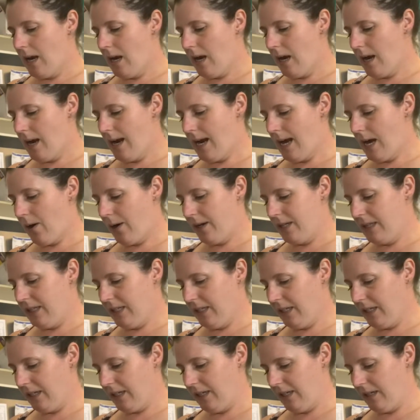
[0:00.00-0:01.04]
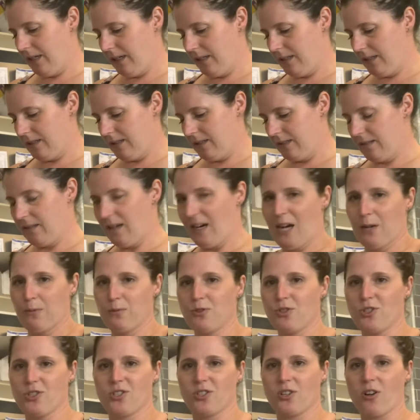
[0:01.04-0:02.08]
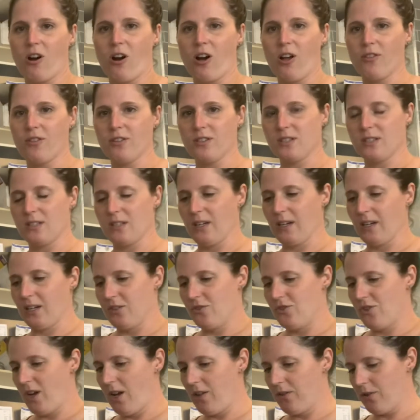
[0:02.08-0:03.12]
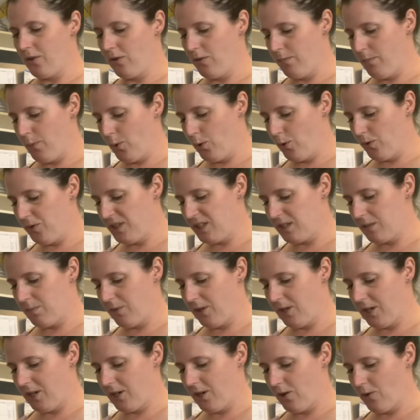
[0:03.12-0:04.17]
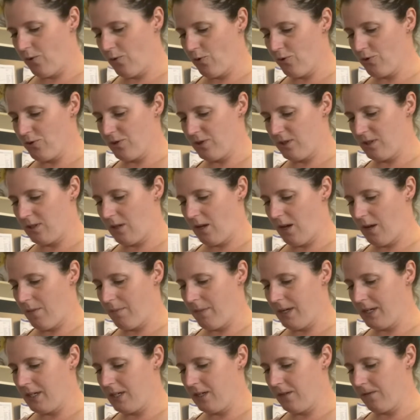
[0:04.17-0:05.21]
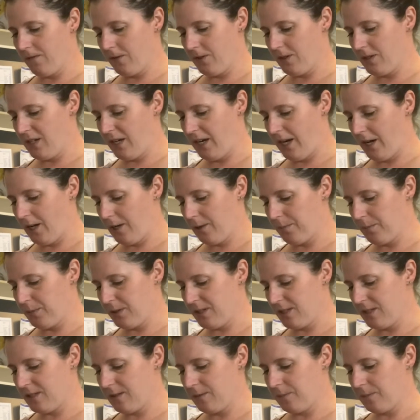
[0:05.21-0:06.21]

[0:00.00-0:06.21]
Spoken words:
Now I think I would just call this like a Jello mousse, but I know there's many different types.